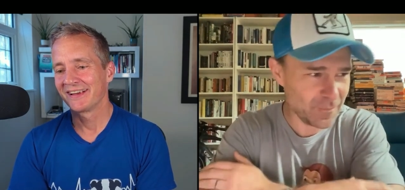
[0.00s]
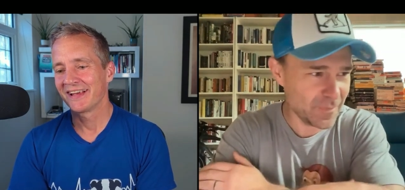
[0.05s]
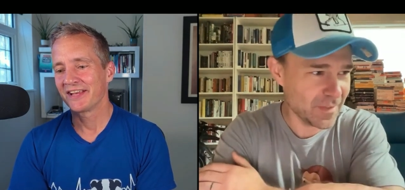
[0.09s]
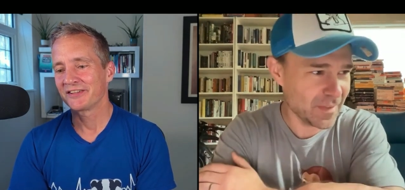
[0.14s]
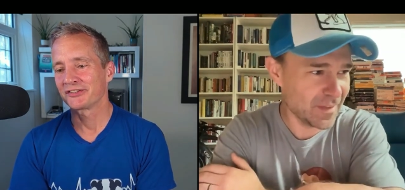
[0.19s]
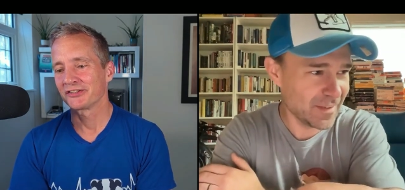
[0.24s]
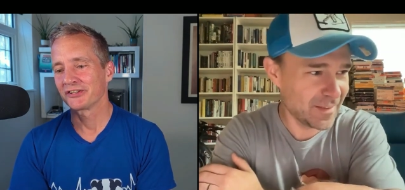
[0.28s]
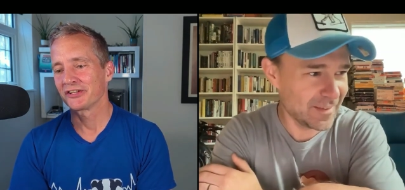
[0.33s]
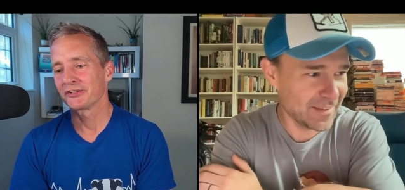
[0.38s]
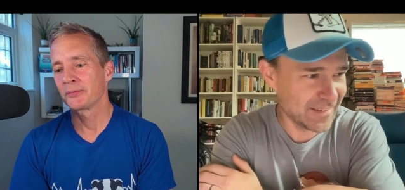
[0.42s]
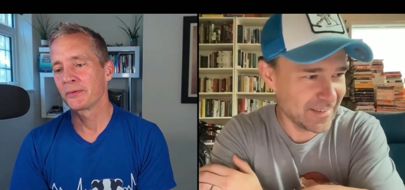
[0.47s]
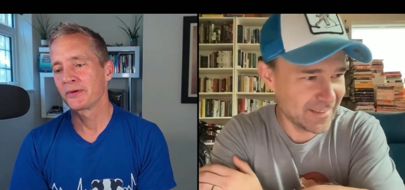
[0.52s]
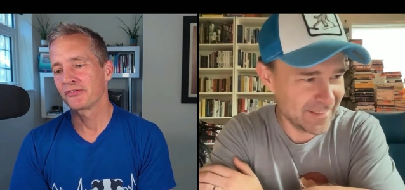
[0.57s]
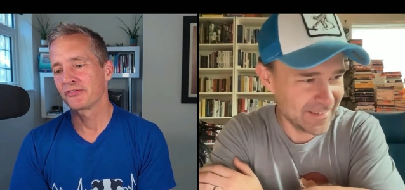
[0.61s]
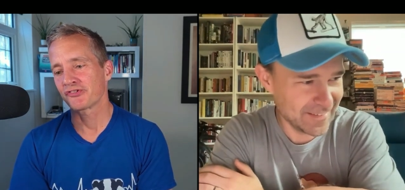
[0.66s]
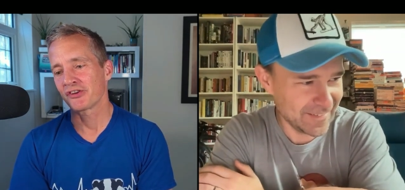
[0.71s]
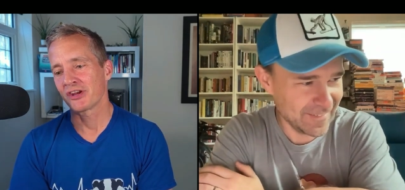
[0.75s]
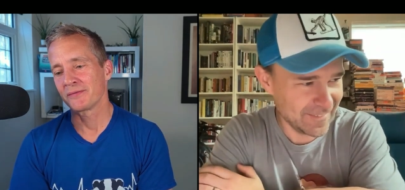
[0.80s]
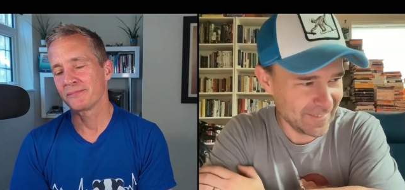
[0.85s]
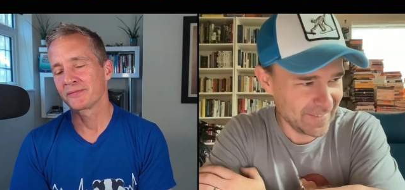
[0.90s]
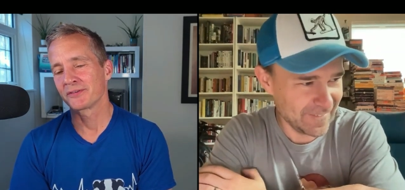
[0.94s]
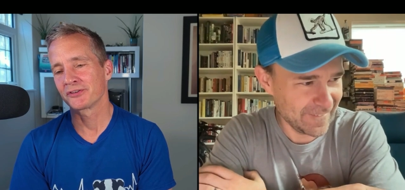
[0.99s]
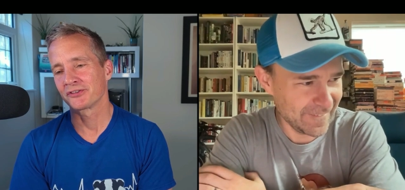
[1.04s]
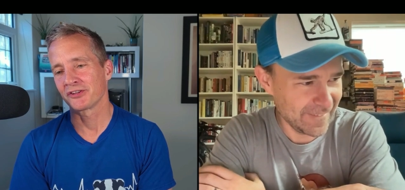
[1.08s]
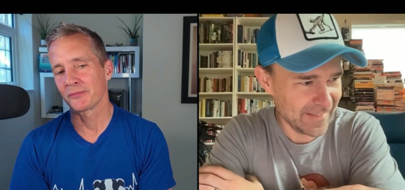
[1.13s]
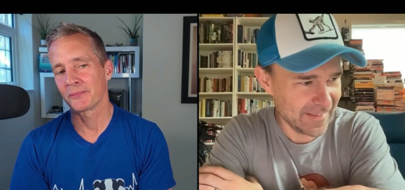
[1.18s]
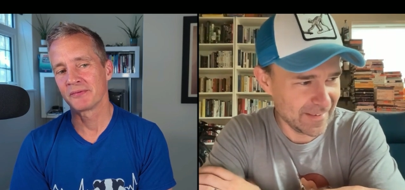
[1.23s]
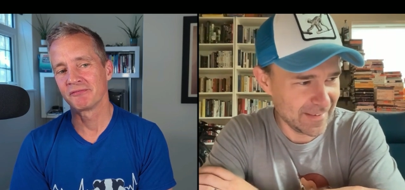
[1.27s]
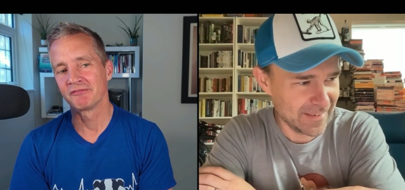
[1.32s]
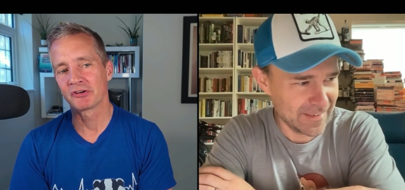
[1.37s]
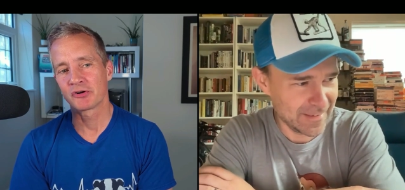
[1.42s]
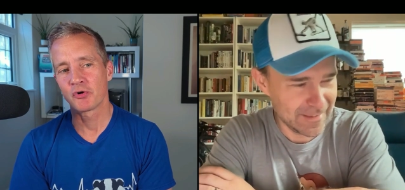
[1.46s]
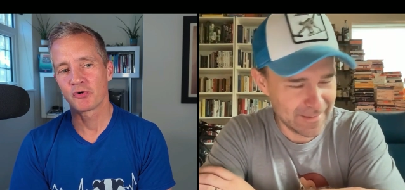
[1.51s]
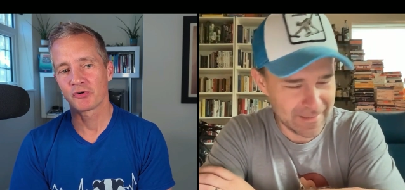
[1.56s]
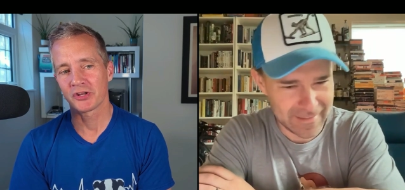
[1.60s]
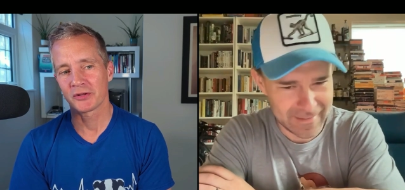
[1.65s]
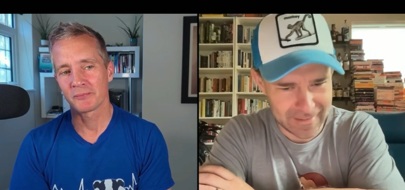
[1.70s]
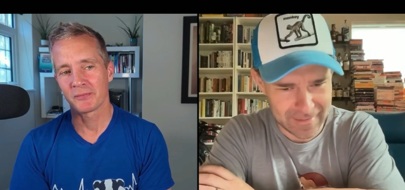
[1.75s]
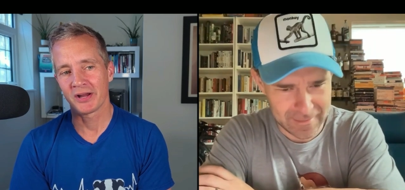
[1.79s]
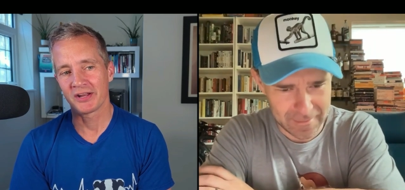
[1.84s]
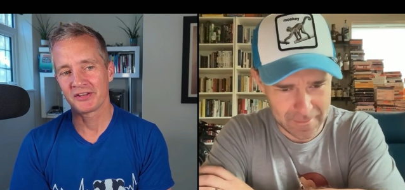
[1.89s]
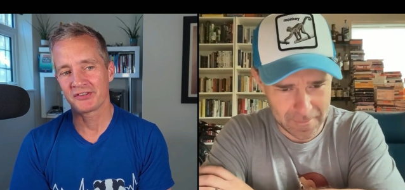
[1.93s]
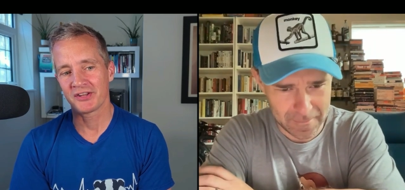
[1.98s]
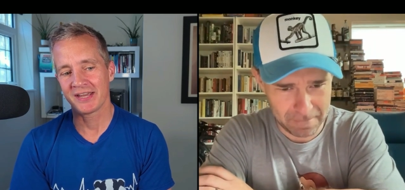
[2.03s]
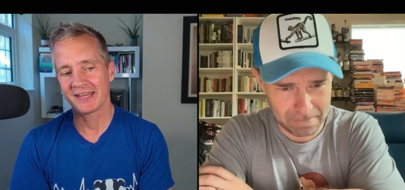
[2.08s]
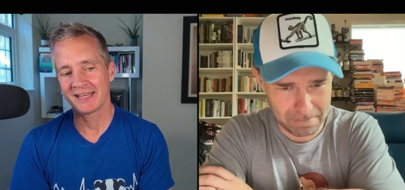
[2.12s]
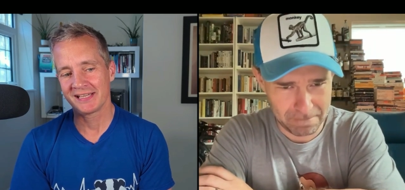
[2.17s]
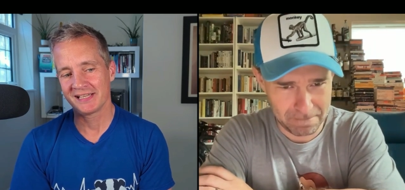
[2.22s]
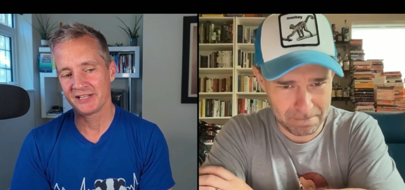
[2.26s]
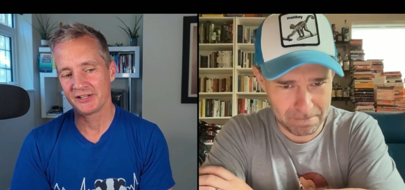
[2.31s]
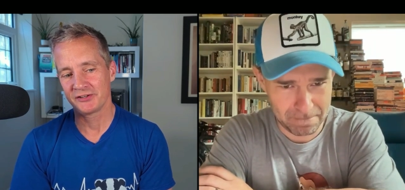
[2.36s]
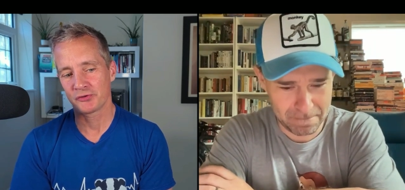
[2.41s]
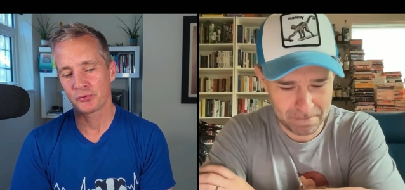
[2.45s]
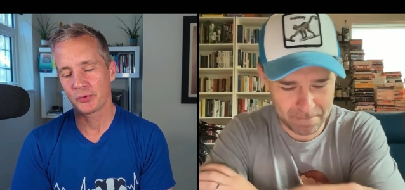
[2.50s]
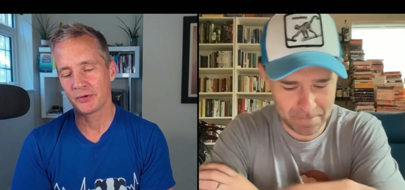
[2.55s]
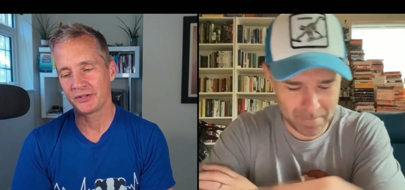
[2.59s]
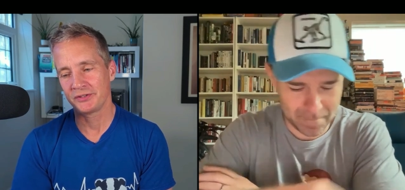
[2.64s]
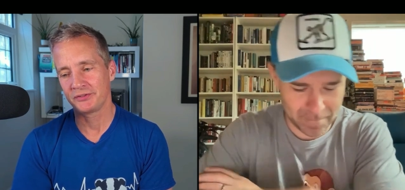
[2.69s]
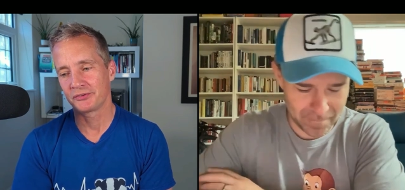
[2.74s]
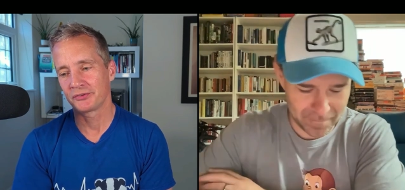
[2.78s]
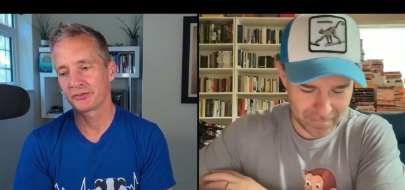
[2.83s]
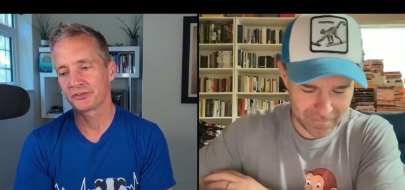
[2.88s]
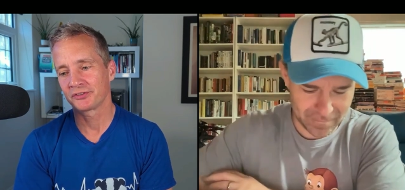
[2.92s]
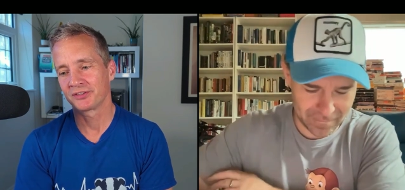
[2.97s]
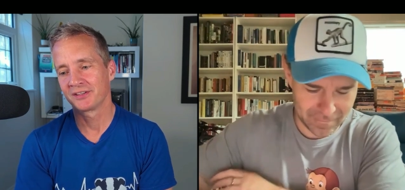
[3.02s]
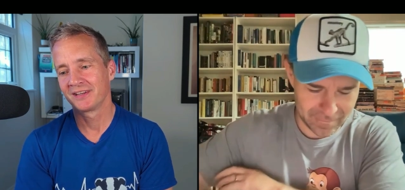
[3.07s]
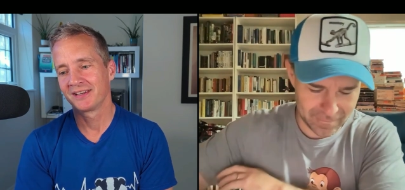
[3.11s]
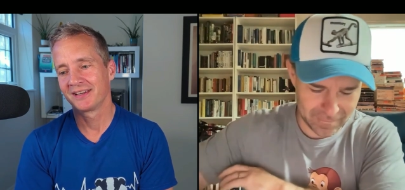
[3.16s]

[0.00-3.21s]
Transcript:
Speaker 1: it's a bit of a shame because I've been recording my daily tweets.